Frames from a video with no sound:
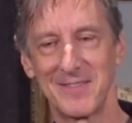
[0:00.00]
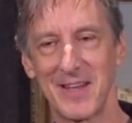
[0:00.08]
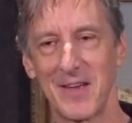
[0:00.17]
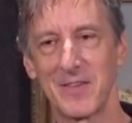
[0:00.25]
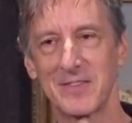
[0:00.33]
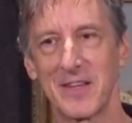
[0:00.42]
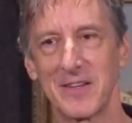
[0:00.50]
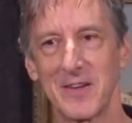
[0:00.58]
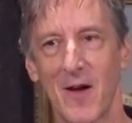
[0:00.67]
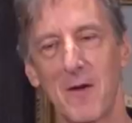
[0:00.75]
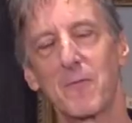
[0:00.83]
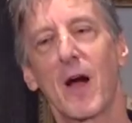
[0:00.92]
David said,
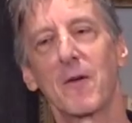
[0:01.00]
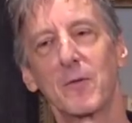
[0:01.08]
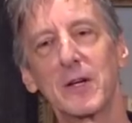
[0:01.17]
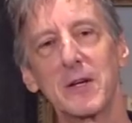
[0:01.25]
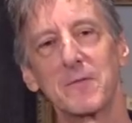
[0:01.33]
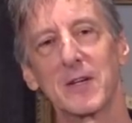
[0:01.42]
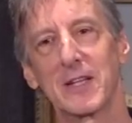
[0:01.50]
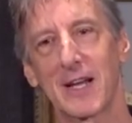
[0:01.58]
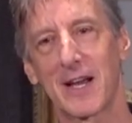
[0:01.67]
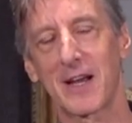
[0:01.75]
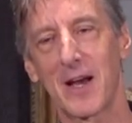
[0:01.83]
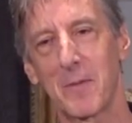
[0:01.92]
I really feel
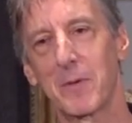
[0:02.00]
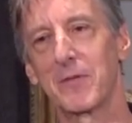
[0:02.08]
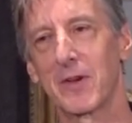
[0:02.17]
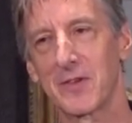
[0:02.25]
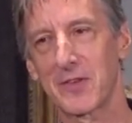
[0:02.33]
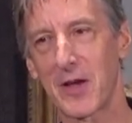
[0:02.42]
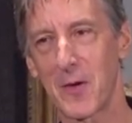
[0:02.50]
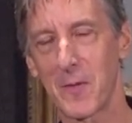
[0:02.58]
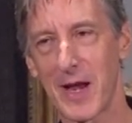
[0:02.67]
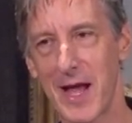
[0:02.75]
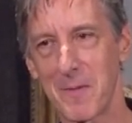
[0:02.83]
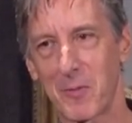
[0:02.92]
like a couple of years ago
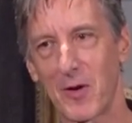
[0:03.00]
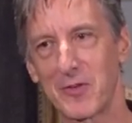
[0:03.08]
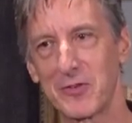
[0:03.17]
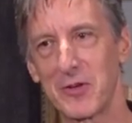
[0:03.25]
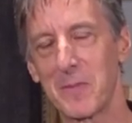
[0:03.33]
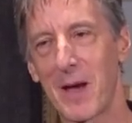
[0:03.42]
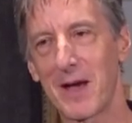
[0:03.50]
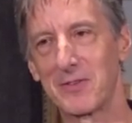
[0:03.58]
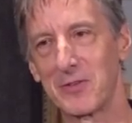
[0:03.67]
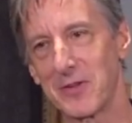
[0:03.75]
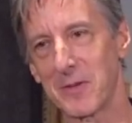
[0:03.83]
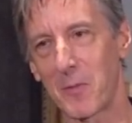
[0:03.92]
when I approached you
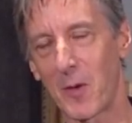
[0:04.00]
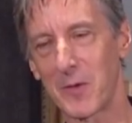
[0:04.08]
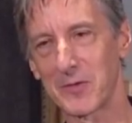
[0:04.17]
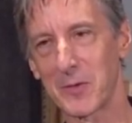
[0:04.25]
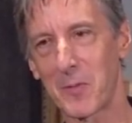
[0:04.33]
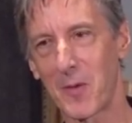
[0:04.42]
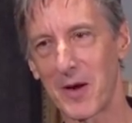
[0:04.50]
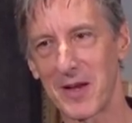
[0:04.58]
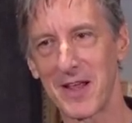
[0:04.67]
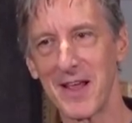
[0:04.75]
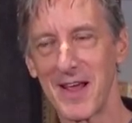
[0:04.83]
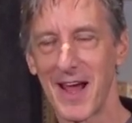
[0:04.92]
about doing the Borowitz Report,